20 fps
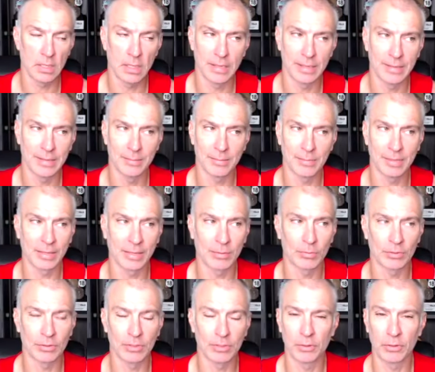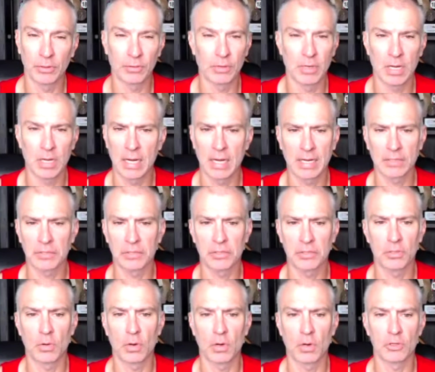And I'm like, well, no, you're not actually
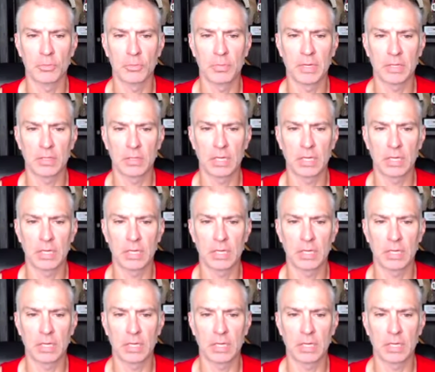too hard, too big.